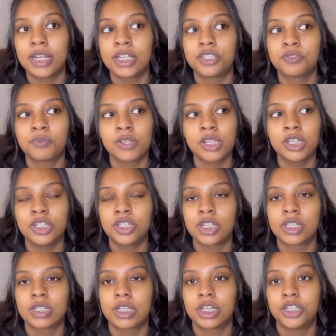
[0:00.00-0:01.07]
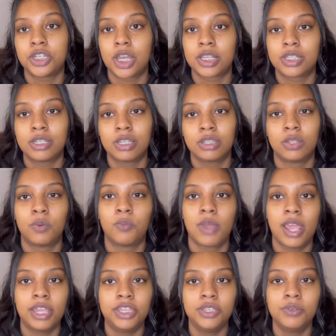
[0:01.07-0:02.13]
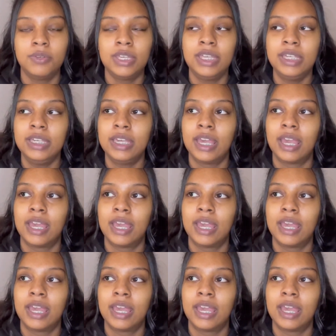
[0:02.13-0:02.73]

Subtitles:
It's really just adjusting the way you eat